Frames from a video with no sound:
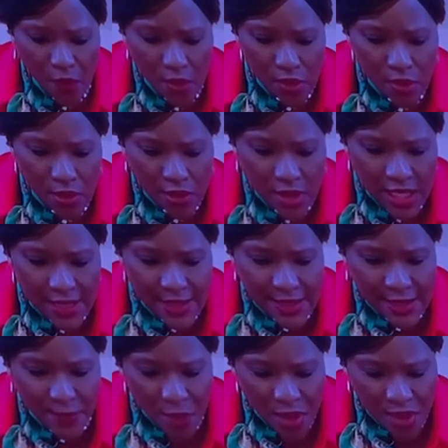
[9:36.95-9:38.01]
the
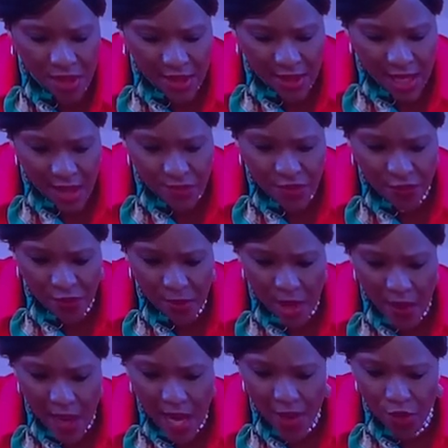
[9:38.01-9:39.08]
support that comes from our
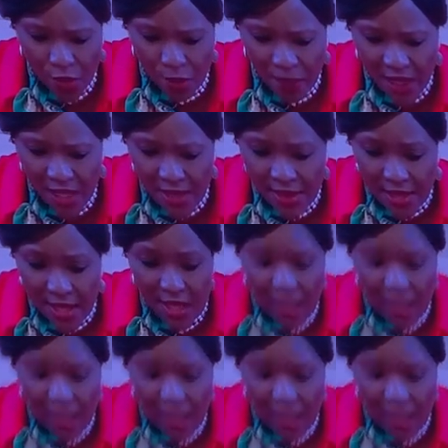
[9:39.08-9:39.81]
IOPs,